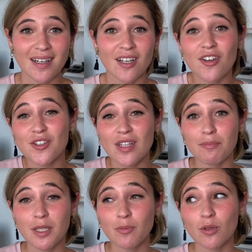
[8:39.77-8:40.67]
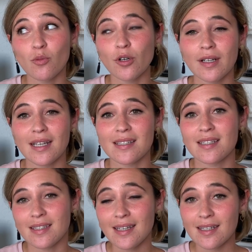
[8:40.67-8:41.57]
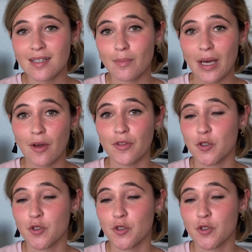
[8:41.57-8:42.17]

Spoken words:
and also that people weren't as excited about